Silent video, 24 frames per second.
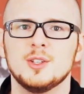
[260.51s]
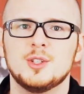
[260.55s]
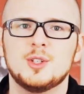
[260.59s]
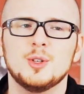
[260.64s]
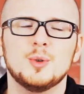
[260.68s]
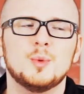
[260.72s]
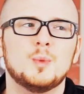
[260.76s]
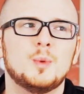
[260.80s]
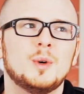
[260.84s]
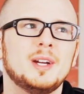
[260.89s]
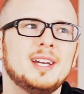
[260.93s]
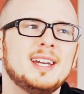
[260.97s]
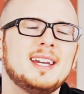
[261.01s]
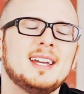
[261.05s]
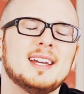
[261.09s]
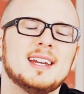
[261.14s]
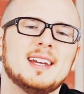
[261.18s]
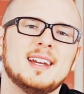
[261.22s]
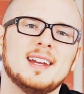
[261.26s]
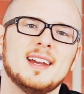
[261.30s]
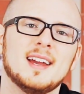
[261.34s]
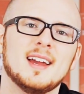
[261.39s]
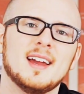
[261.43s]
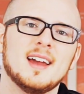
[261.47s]
Do
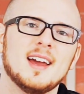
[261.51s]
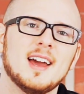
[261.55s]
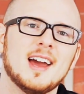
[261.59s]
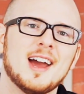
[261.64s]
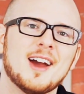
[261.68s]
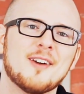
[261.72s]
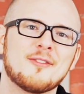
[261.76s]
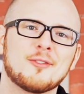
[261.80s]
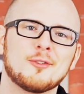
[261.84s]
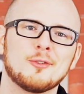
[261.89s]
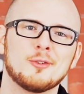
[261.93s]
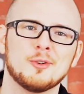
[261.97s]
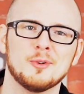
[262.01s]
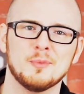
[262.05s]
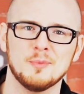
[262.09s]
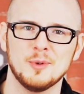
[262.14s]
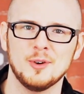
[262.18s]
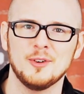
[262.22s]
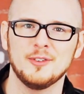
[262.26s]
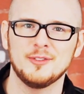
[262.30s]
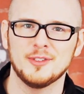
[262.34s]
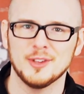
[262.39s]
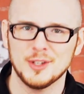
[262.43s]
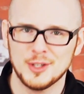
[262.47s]
we ever
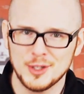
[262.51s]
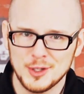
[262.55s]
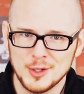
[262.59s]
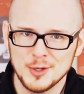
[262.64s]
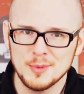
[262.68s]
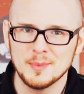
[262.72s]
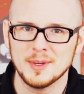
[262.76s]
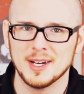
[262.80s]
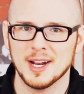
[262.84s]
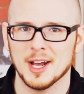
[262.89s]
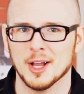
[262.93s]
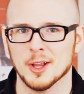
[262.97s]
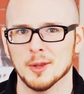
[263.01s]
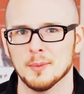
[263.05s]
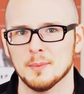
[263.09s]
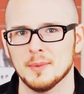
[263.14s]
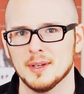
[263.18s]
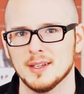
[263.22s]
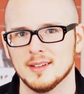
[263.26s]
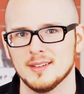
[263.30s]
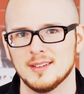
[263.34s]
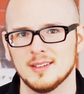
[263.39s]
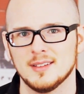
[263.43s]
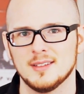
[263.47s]
remove the human
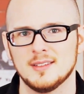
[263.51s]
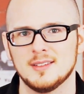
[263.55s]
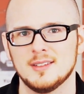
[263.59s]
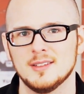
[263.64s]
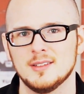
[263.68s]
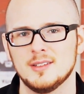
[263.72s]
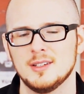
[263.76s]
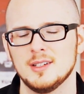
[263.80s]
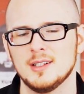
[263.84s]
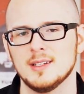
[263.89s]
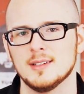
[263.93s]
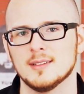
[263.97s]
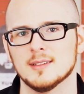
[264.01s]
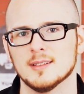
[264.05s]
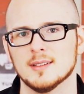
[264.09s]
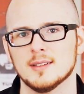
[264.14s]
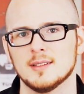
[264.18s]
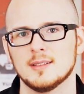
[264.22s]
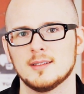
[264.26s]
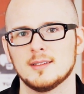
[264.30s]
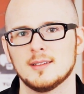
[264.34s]
element to Jesus?